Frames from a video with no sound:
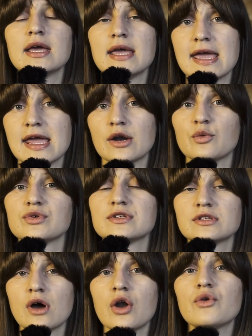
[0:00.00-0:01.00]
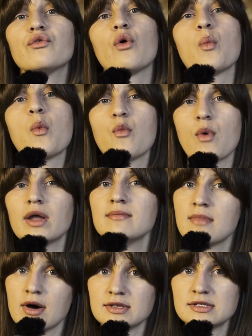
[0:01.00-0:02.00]
here would start from
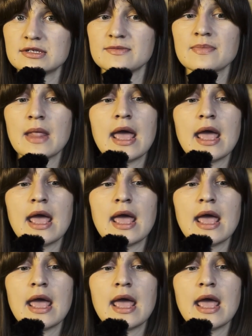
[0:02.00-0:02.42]
1 month,